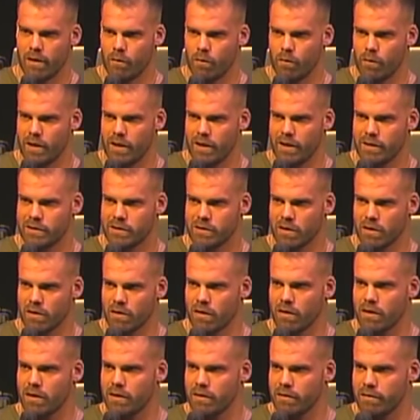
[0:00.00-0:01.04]
we started
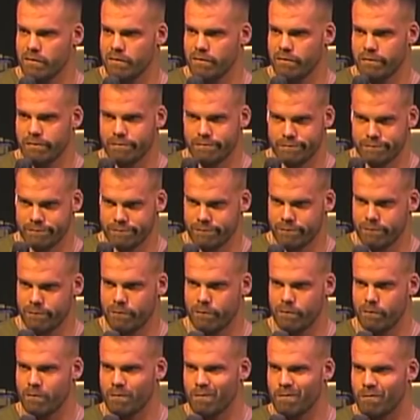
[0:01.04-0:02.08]
looking
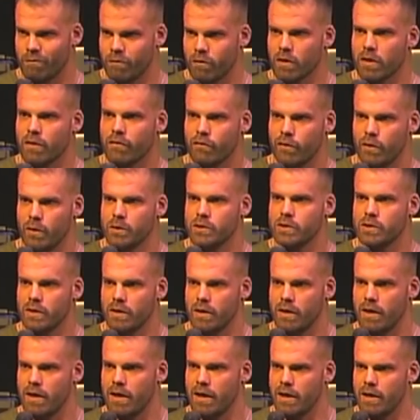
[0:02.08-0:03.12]
for the
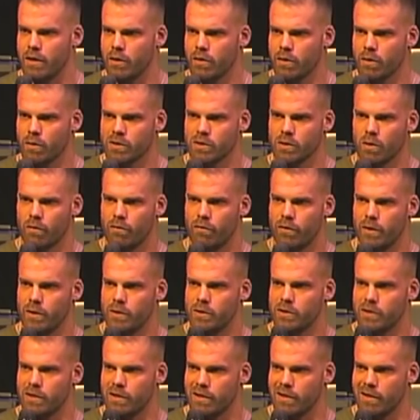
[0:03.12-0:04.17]
future, and I knew there was no
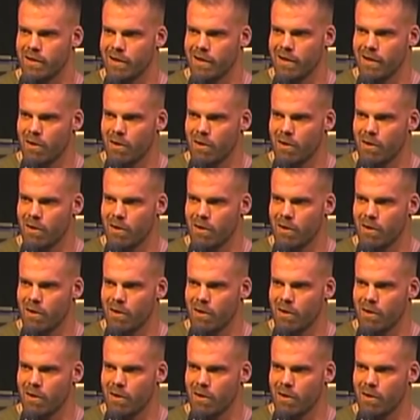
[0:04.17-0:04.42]
future